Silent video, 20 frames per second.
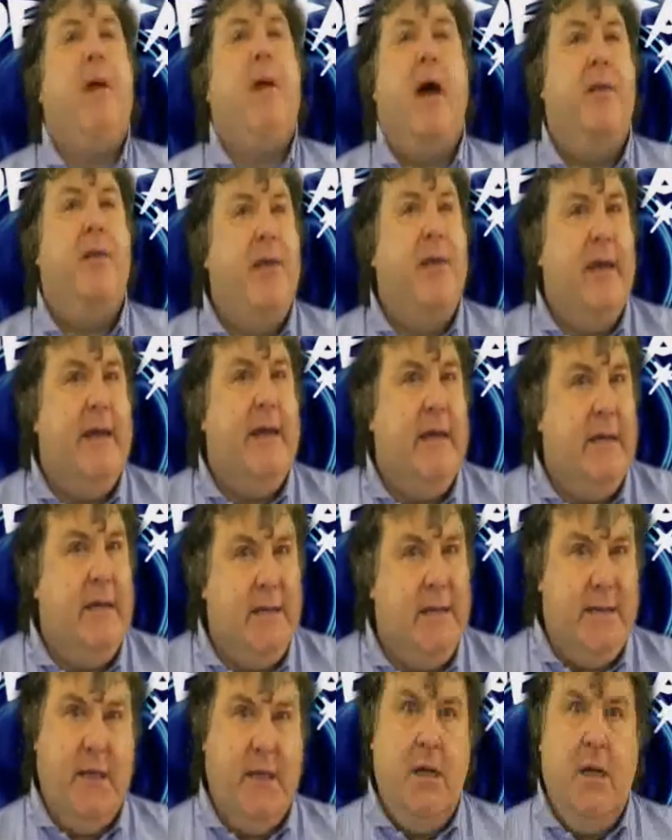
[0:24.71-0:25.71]
I think
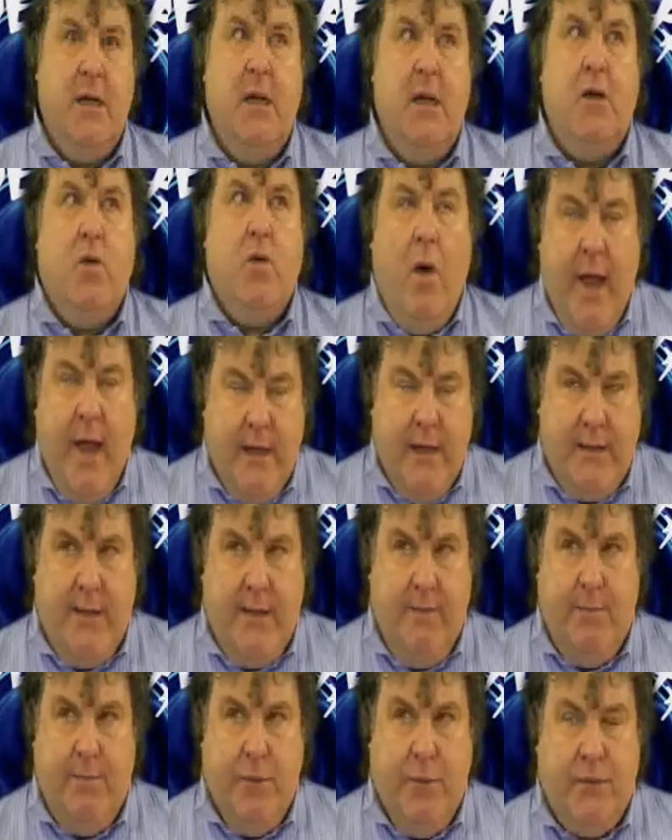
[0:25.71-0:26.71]
it's quite
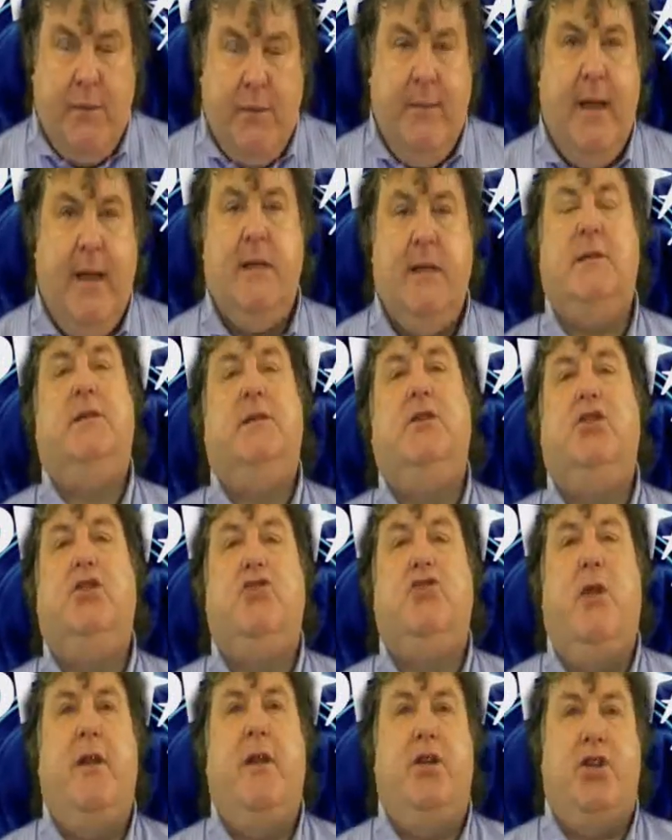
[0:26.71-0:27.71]
simple to me as an
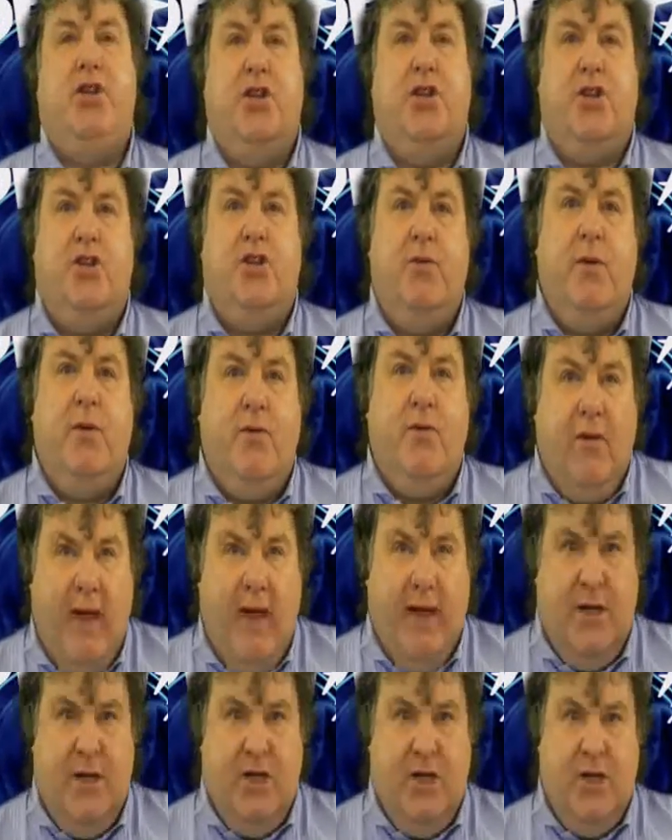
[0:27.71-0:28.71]
astrologer to
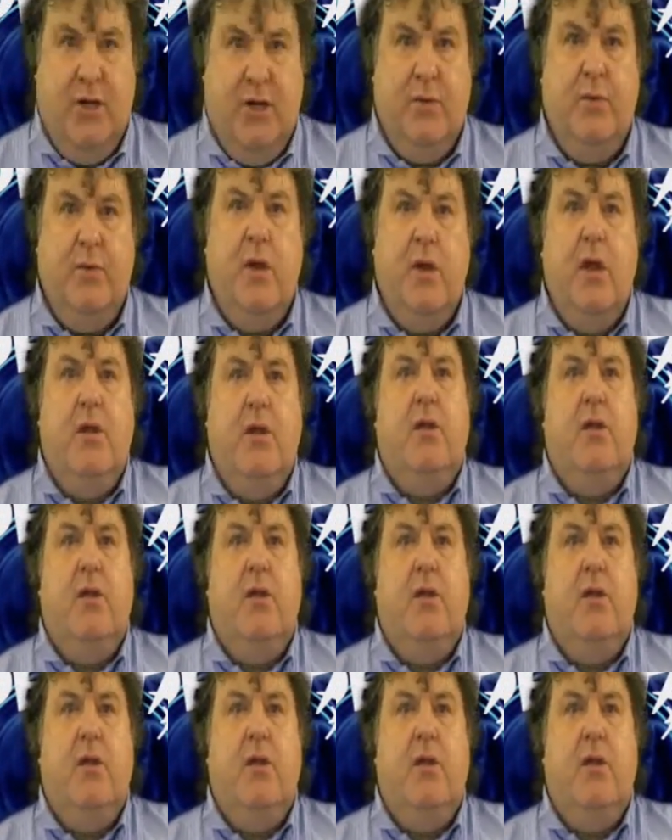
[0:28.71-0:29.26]
advise you